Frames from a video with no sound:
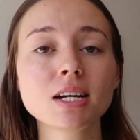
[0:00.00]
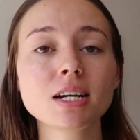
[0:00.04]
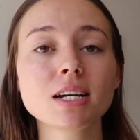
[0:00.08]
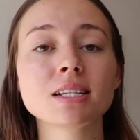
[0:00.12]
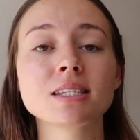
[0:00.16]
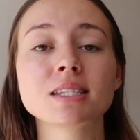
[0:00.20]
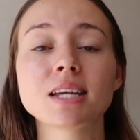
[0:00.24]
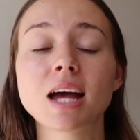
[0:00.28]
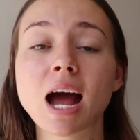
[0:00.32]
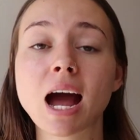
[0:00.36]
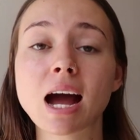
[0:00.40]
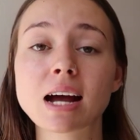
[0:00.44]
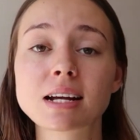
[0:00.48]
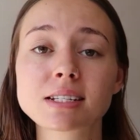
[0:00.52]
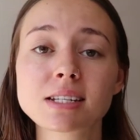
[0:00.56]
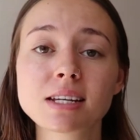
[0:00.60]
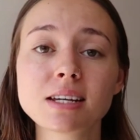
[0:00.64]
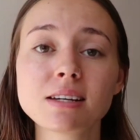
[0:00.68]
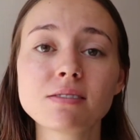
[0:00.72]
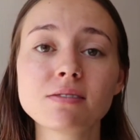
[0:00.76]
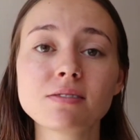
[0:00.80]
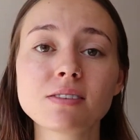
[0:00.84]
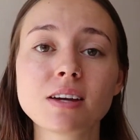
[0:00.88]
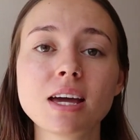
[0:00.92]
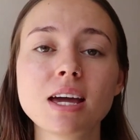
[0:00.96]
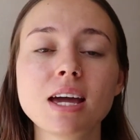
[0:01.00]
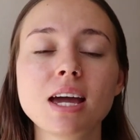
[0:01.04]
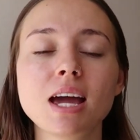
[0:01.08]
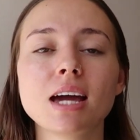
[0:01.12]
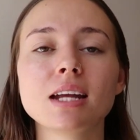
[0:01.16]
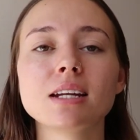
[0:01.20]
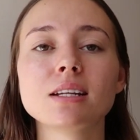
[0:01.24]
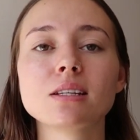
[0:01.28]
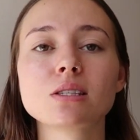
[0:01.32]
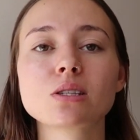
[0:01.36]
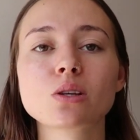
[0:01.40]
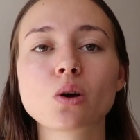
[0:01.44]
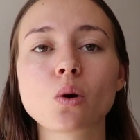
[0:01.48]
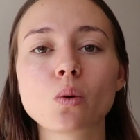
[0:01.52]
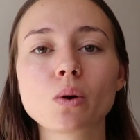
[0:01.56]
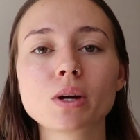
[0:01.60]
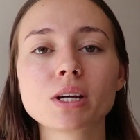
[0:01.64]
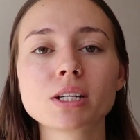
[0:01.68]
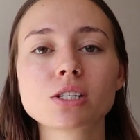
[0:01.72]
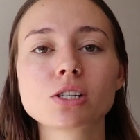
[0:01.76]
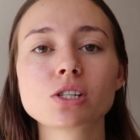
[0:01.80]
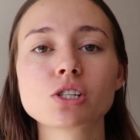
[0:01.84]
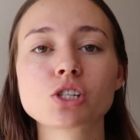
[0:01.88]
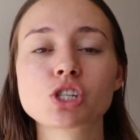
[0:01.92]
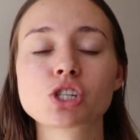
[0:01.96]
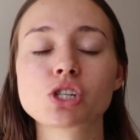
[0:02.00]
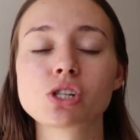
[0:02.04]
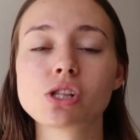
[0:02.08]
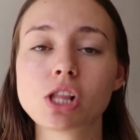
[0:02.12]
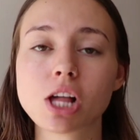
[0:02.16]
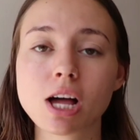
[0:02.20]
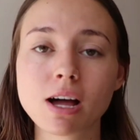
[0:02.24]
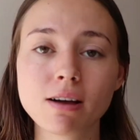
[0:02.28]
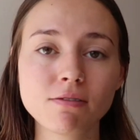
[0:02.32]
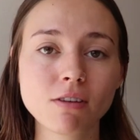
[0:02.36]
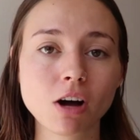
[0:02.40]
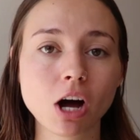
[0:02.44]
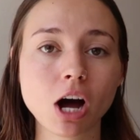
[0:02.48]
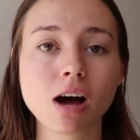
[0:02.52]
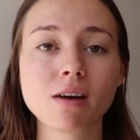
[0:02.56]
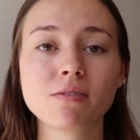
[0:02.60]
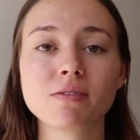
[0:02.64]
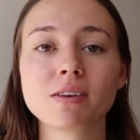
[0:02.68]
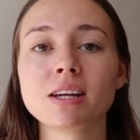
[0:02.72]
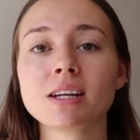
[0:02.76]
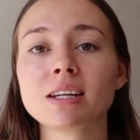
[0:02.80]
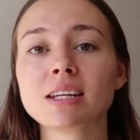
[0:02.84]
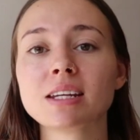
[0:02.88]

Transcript: it's active and it's going to slough off